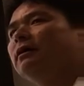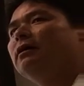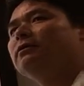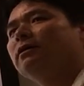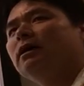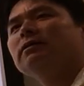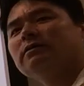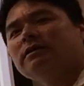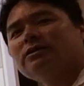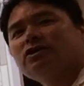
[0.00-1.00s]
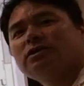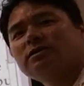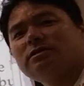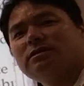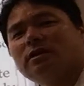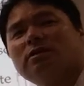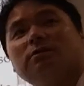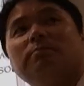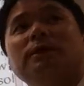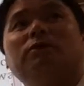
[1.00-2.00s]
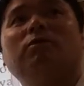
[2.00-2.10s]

Under other conditions, they could be